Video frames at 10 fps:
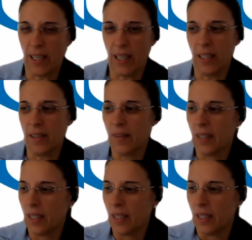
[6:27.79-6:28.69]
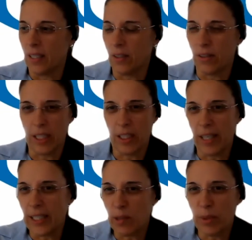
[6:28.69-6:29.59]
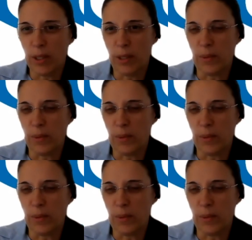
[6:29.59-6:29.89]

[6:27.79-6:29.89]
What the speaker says: are, incredible.